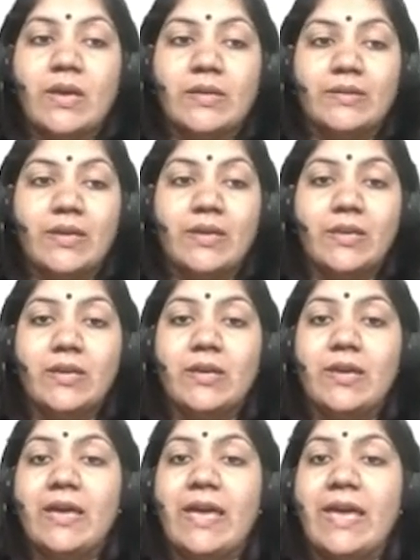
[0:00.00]
then
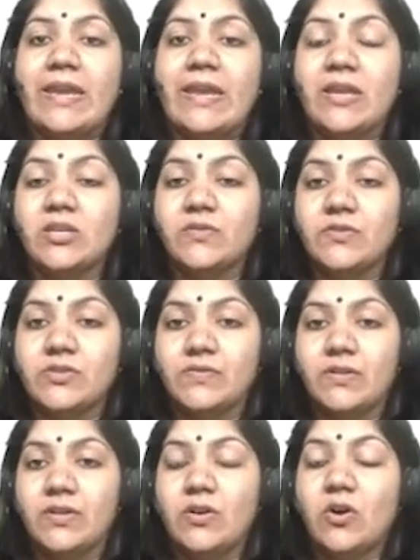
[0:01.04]
any
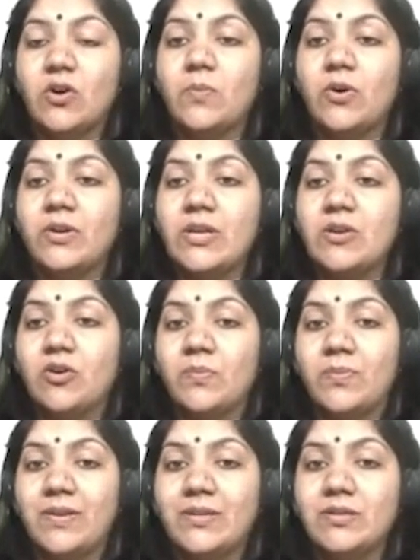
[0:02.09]
individual or body
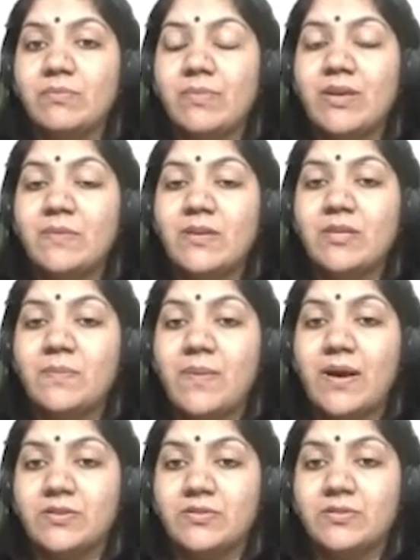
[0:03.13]
corporate may be the
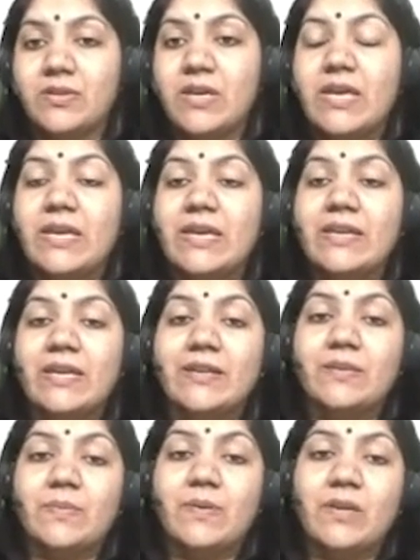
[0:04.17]
partner in
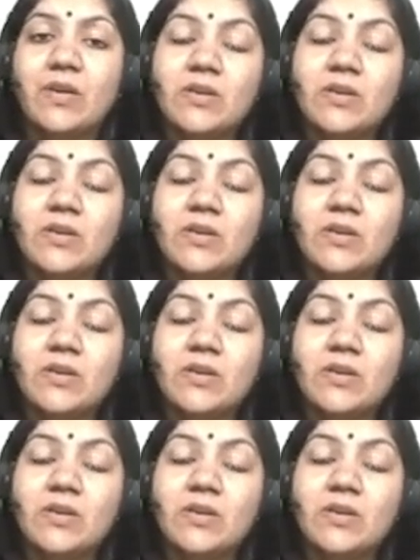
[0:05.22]
LLP.